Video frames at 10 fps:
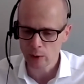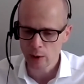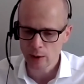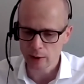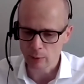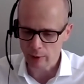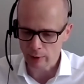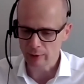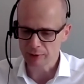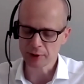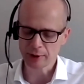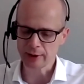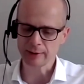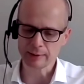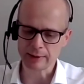you know, there are
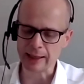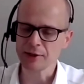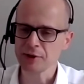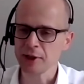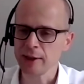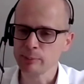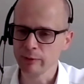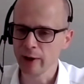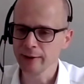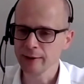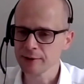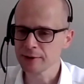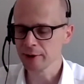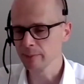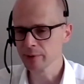certainly ESG providers in
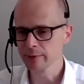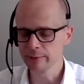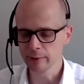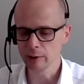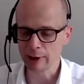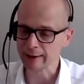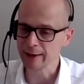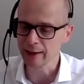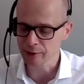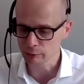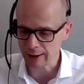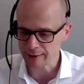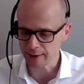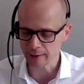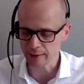terms of rankings and
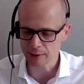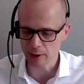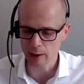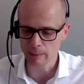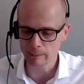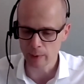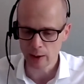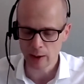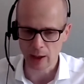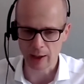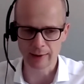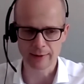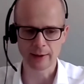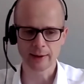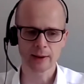ratings, and I
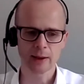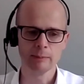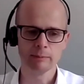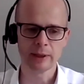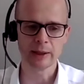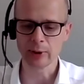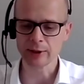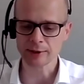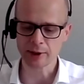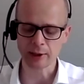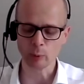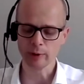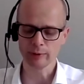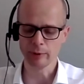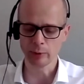think you know, it's certainly
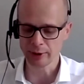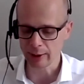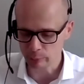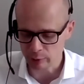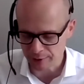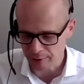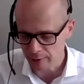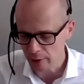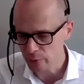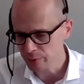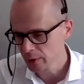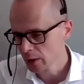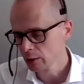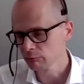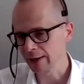worth noting at present those
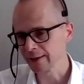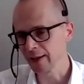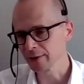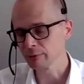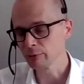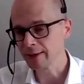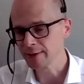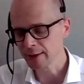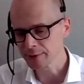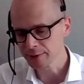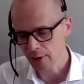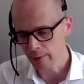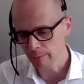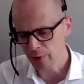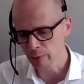rankings and ratings
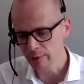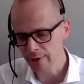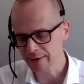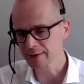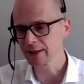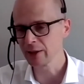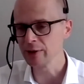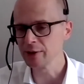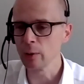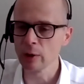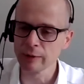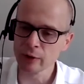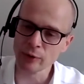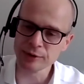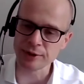don't necessarily show a lot of
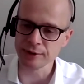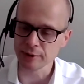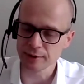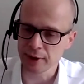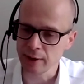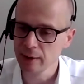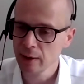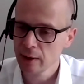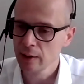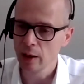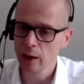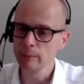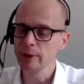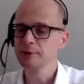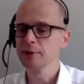consistency
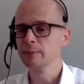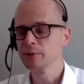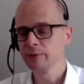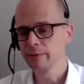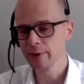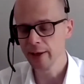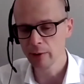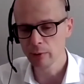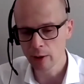in terms of their